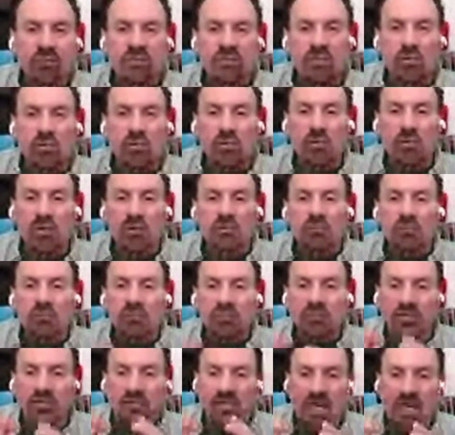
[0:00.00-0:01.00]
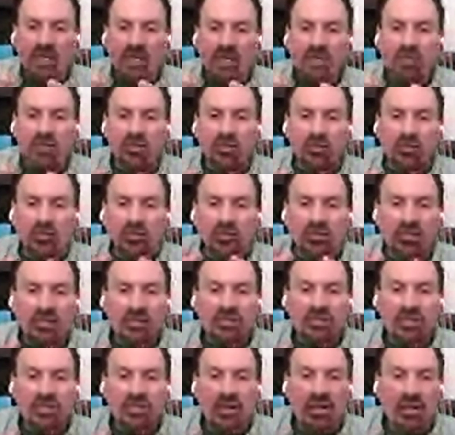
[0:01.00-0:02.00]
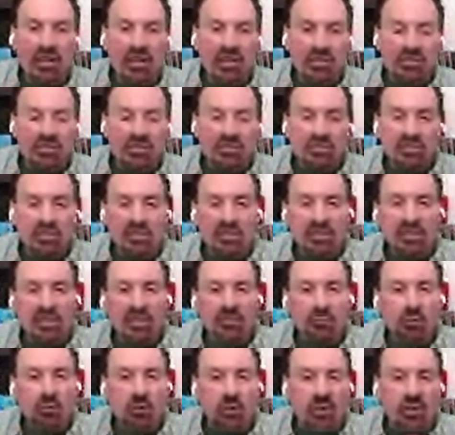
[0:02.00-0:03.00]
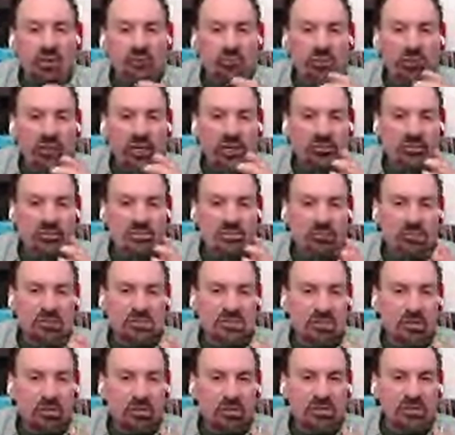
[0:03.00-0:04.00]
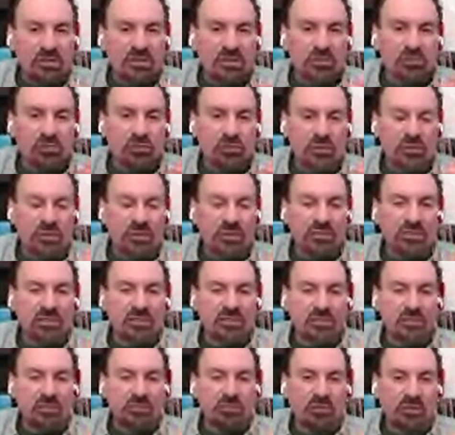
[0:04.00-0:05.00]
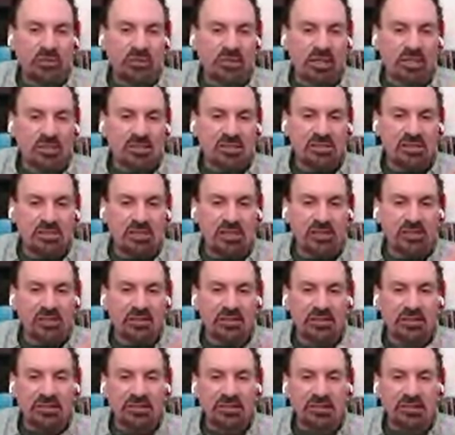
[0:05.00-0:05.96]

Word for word: So the likelihood that this guy is going to come away without some serious injury is next to none.